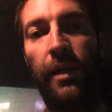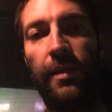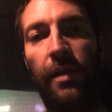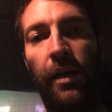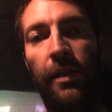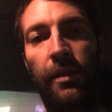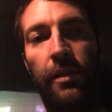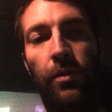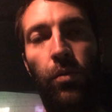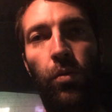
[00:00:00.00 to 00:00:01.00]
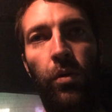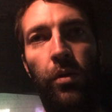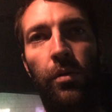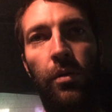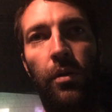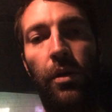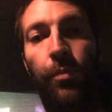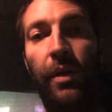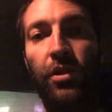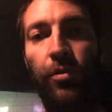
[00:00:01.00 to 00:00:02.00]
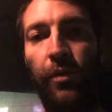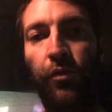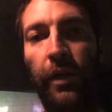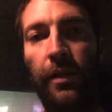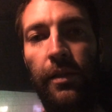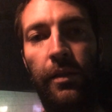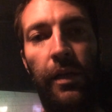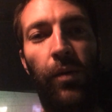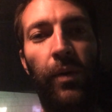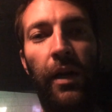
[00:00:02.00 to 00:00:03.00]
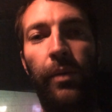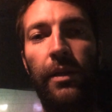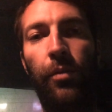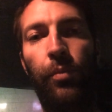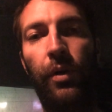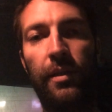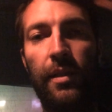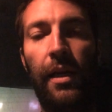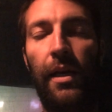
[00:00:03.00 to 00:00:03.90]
Kiyosaki or Benjamin Franklin. And when I read their books,